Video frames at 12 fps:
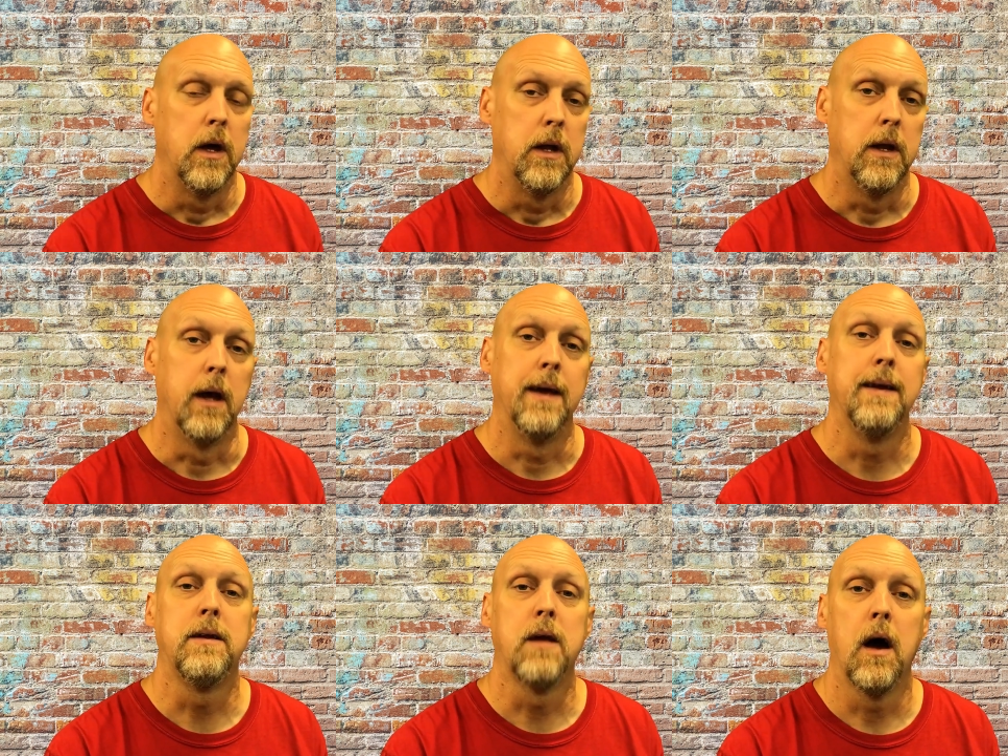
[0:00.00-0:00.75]
Now,
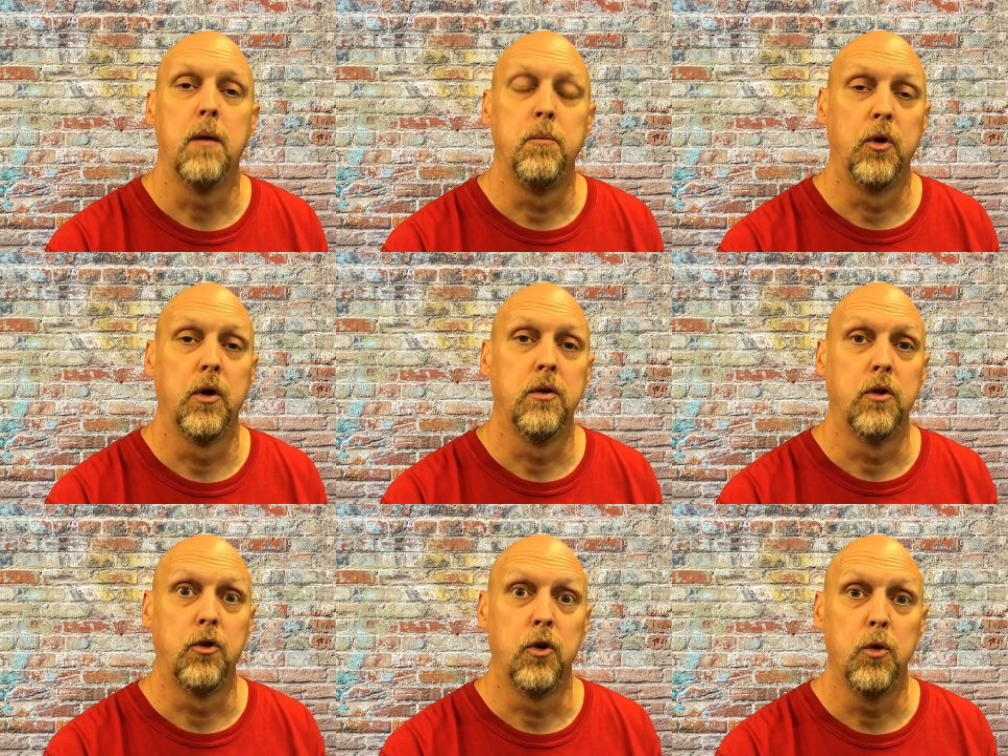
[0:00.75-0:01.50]
anytime during
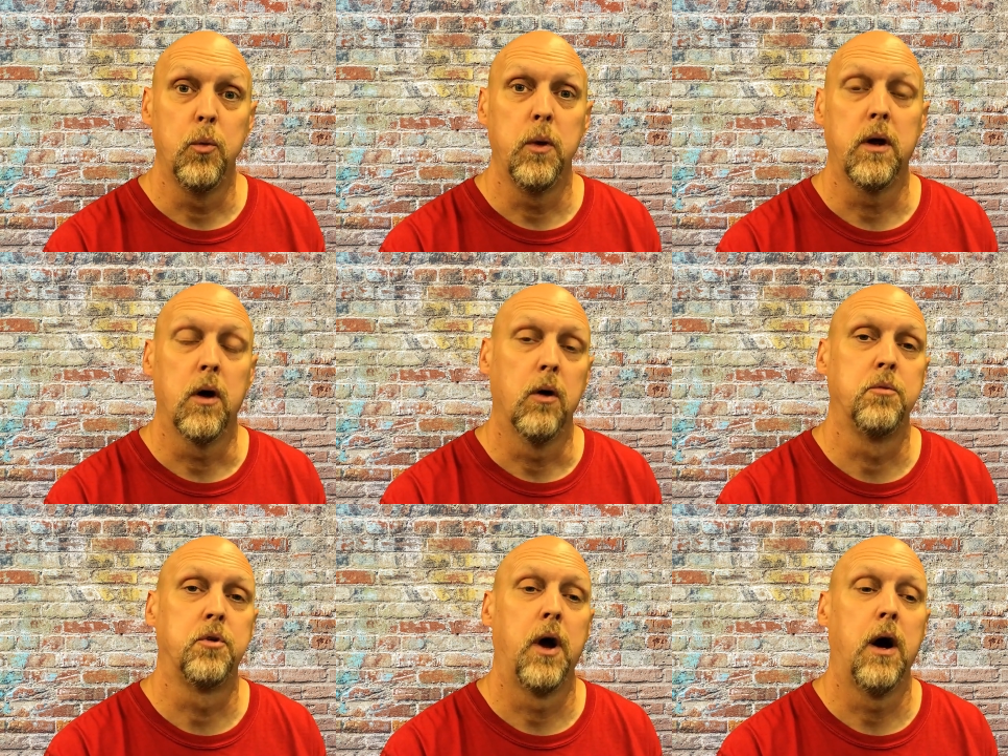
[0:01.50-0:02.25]
the 2-week
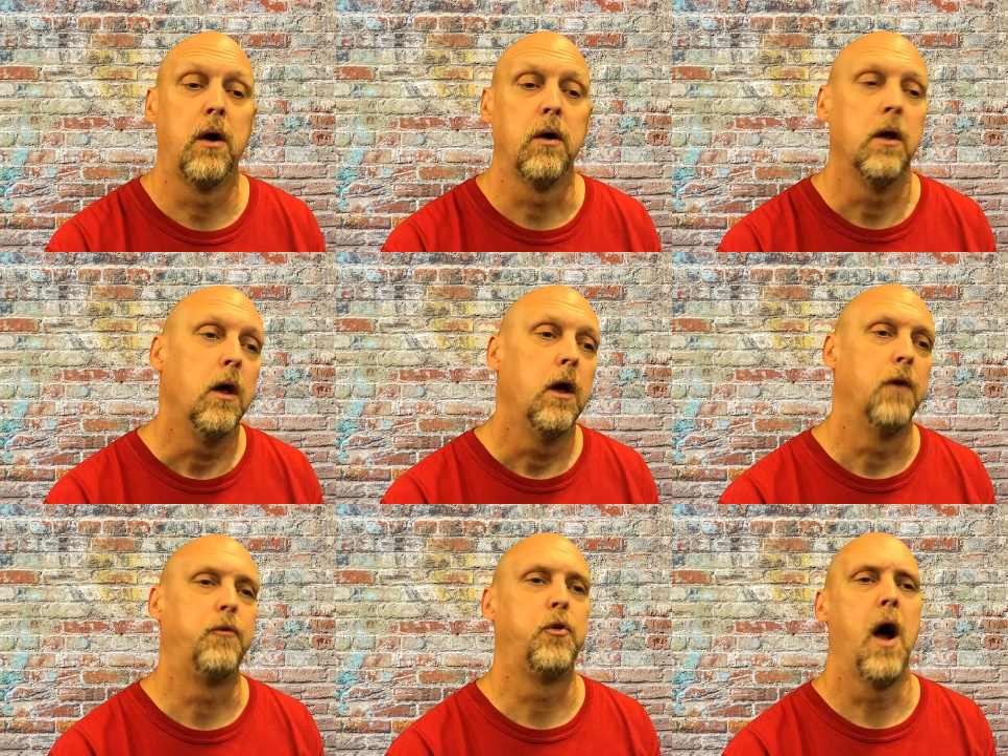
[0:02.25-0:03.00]
home trial,
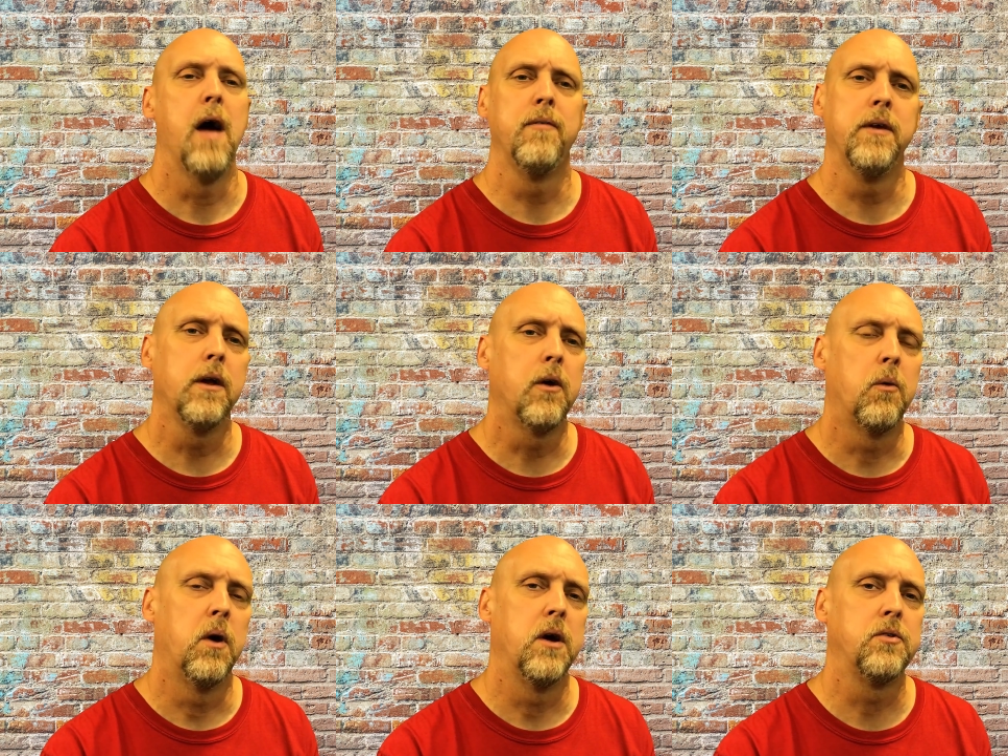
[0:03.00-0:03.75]
if you have any
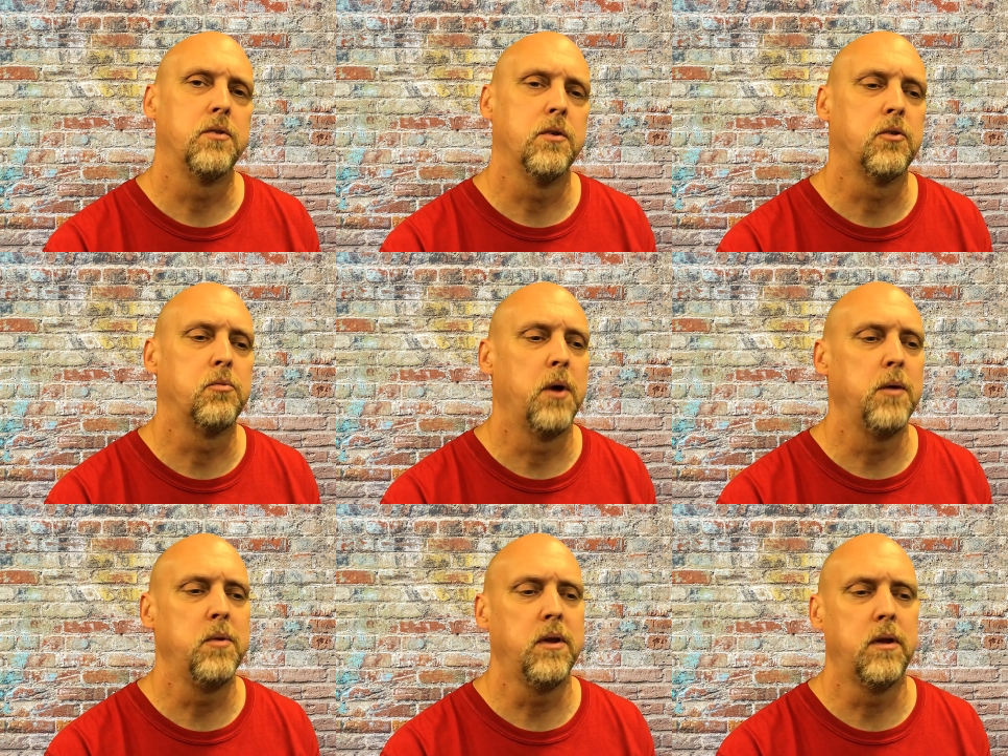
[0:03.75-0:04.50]
questions,
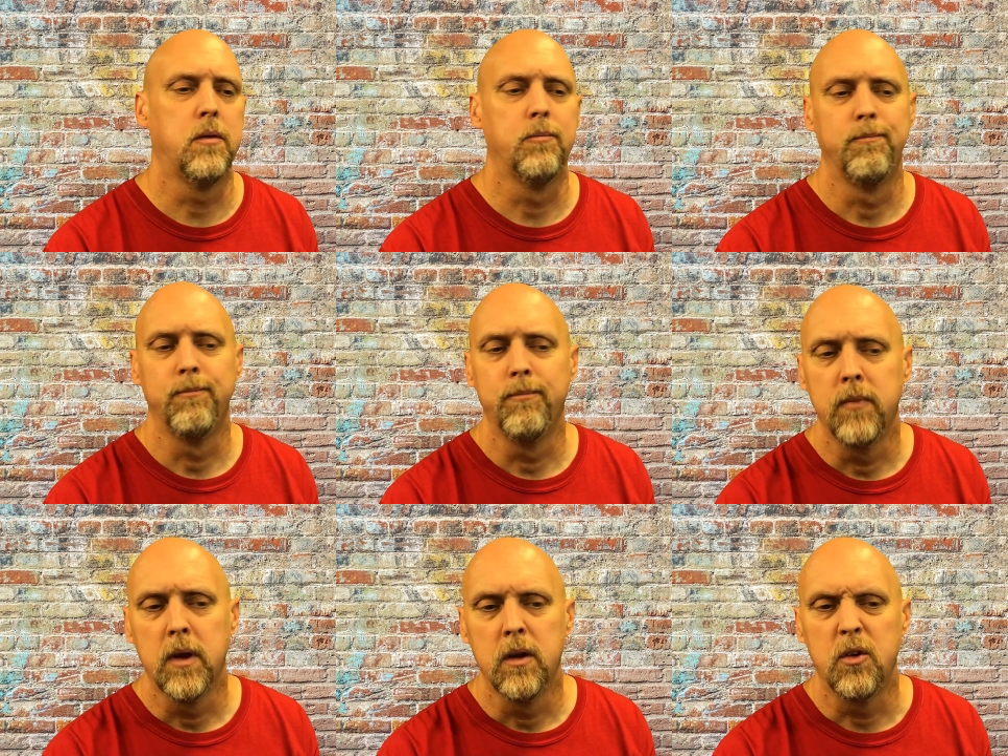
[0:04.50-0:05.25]
maybe
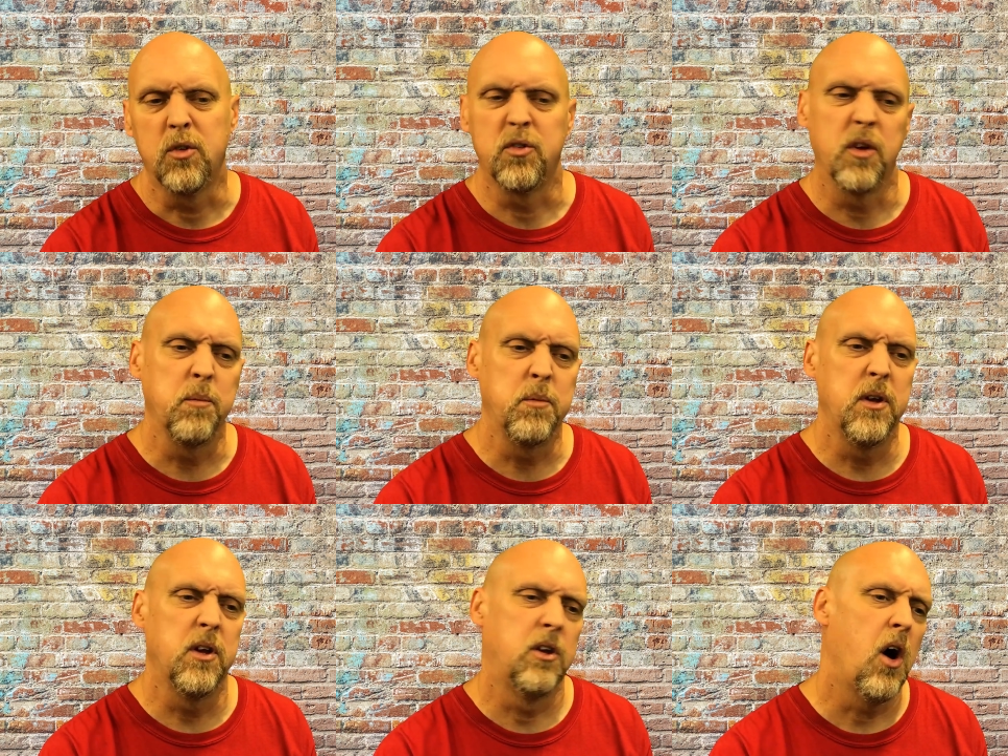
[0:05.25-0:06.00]
there's
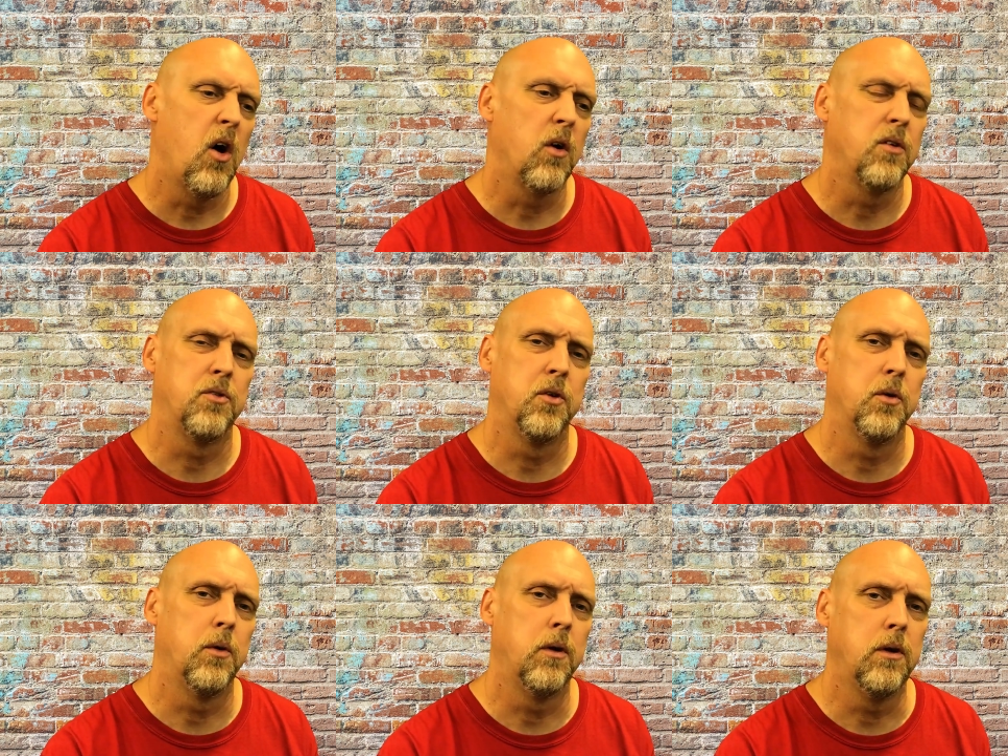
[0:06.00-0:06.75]
something the dog is
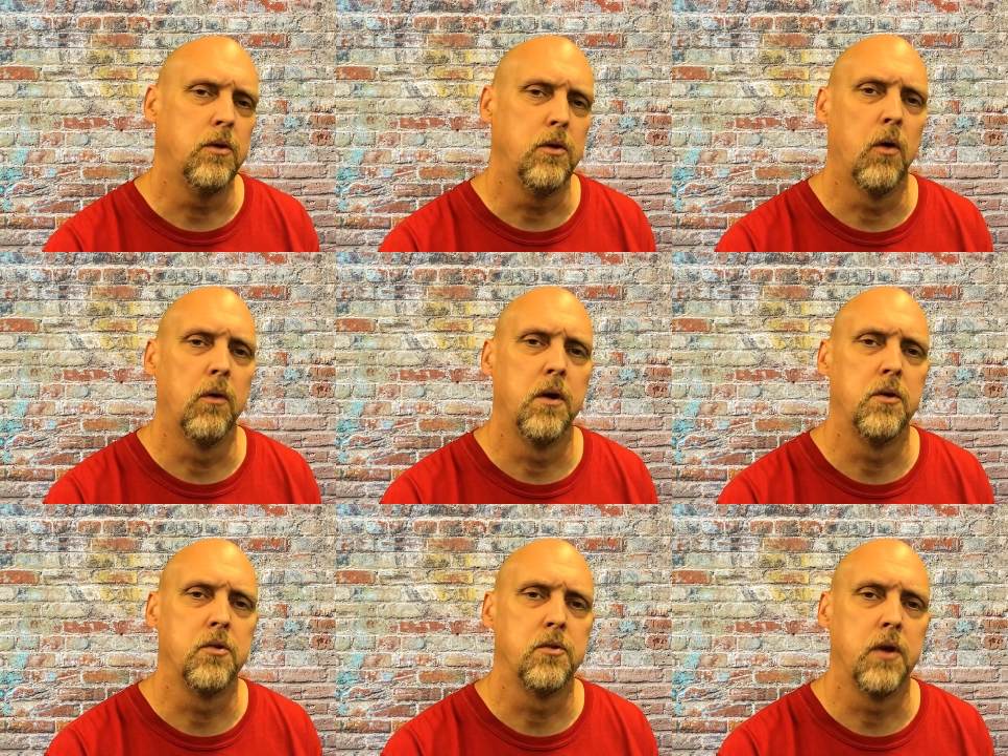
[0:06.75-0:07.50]
doing and you don't
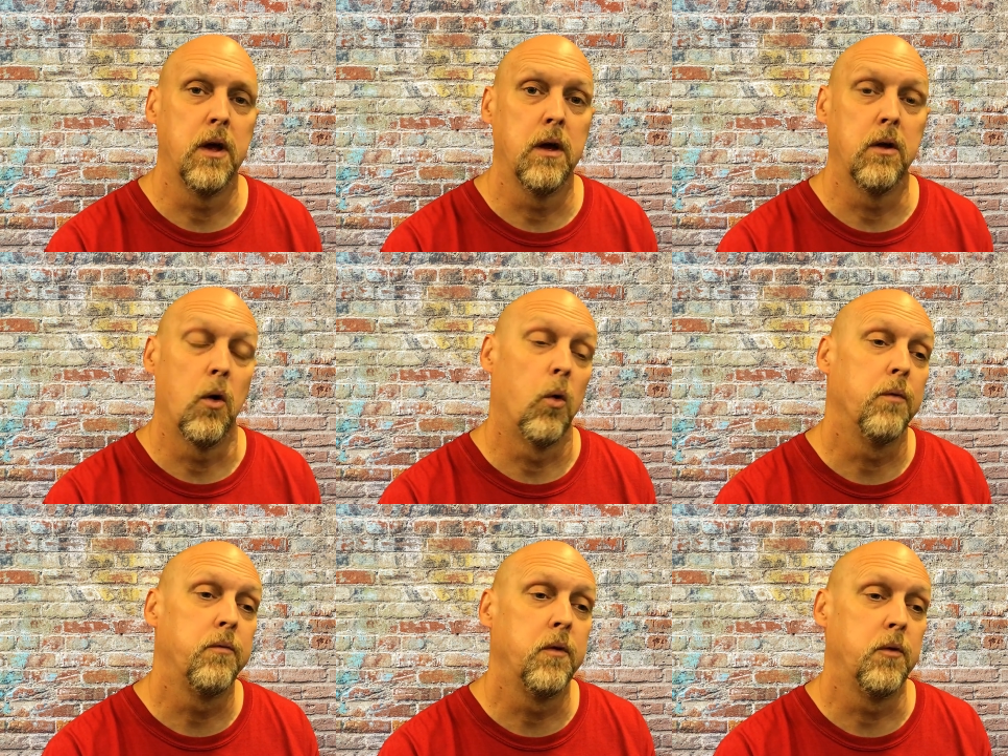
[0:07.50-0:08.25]
understand,
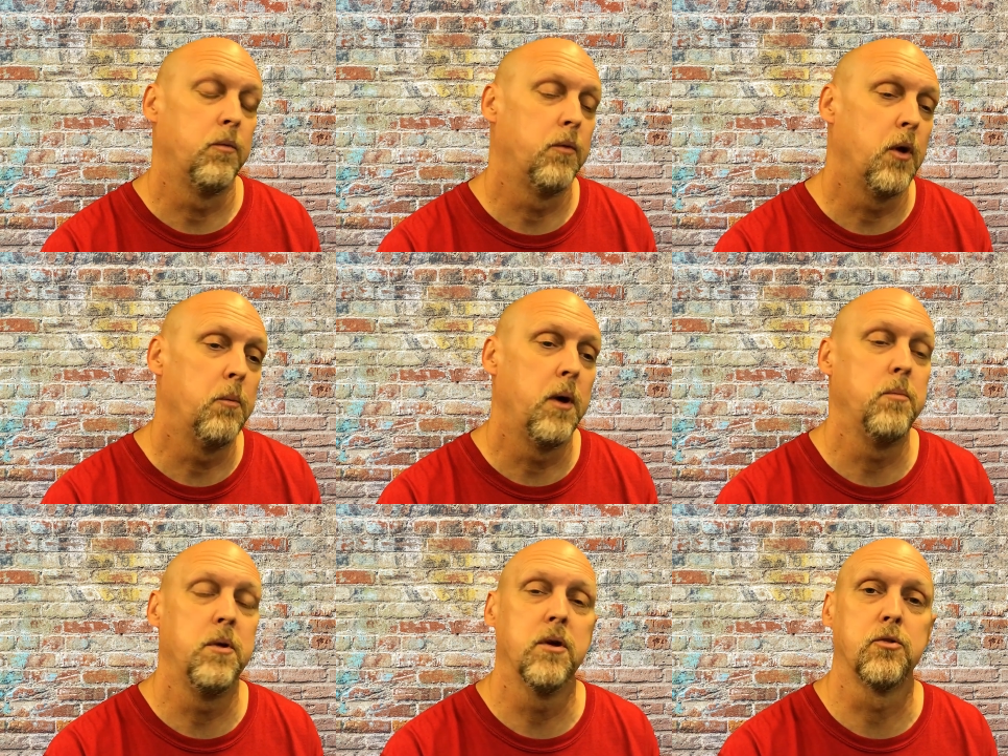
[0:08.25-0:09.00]
or if there
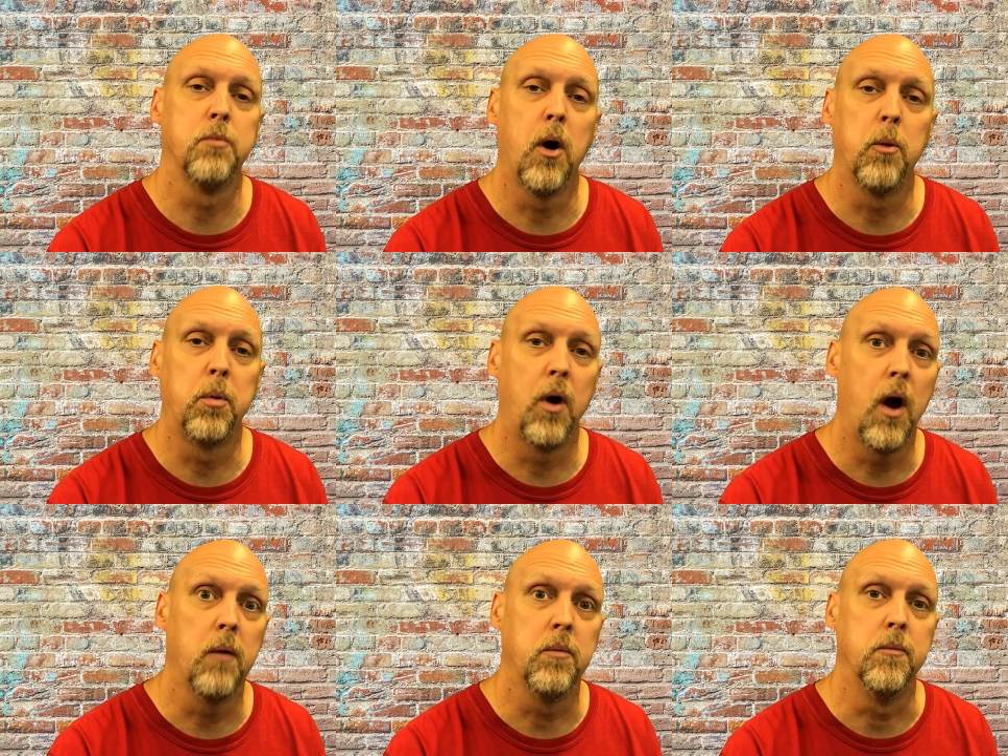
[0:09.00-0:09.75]
may be a small
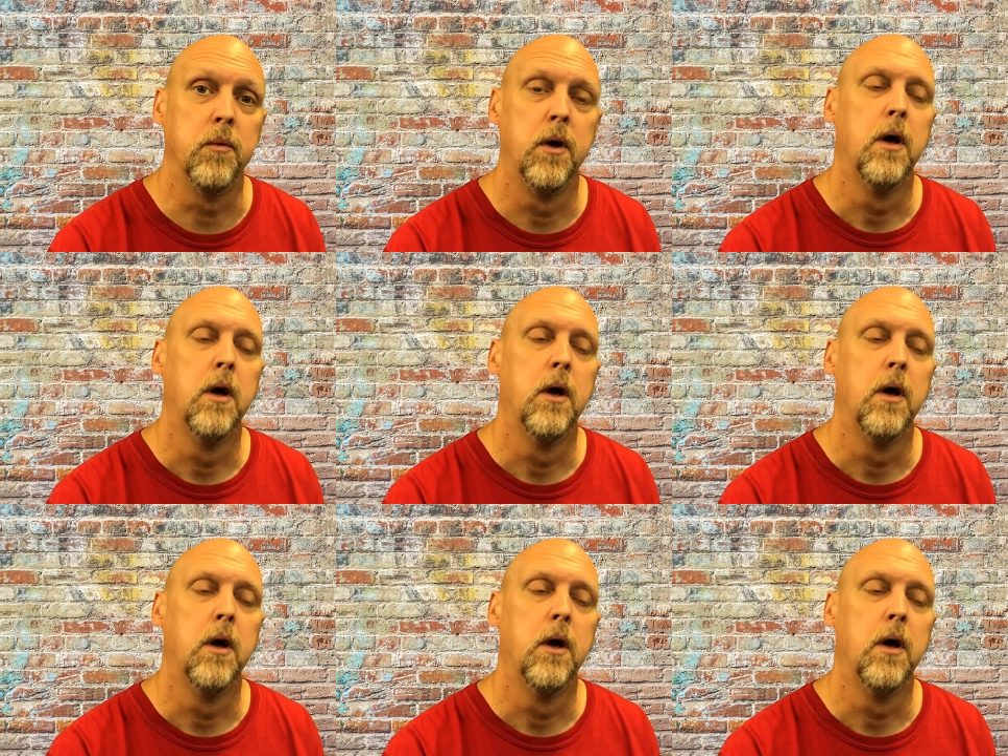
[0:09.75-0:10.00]
problem,